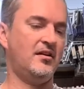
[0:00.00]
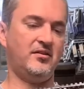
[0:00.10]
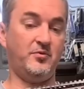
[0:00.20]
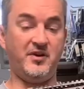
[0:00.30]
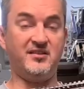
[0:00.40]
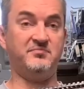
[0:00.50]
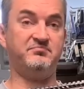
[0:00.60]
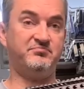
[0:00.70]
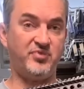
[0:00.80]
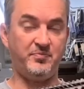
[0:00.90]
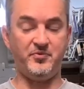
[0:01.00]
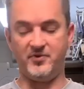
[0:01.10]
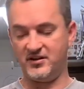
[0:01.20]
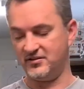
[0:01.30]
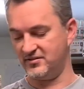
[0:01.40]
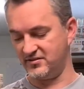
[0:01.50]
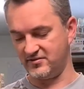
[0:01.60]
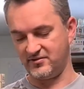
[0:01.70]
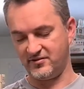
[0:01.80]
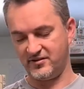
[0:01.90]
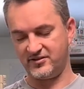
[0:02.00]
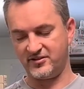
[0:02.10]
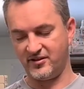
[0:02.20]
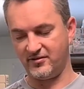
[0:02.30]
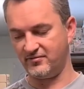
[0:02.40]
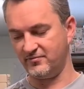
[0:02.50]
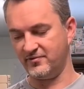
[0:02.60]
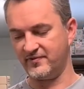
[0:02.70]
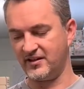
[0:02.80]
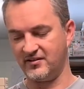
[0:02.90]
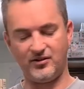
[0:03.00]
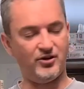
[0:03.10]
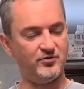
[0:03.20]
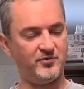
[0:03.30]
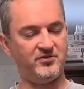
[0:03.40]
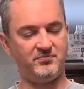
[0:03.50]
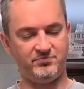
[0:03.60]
the way the proper one is. All right, so we've kind of gone with